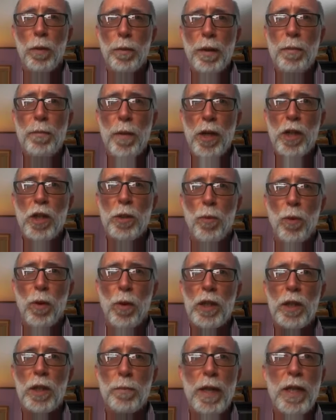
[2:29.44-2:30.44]
would be much more
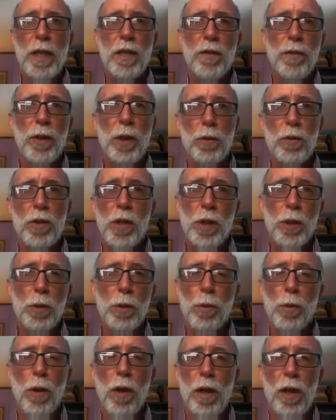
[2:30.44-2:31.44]
expensive, you just
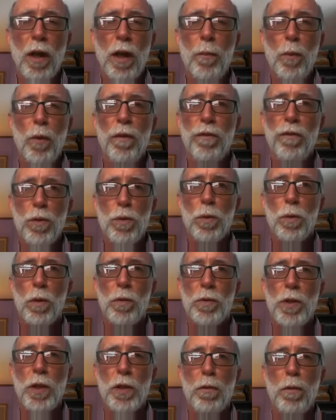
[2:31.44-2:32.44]
require a lot more
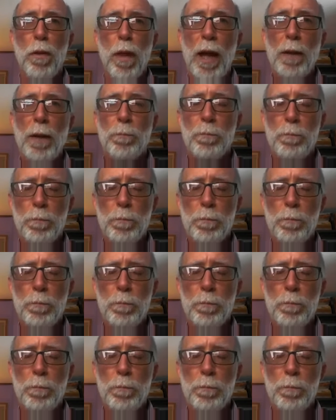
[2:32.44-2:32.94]
fuel to do that.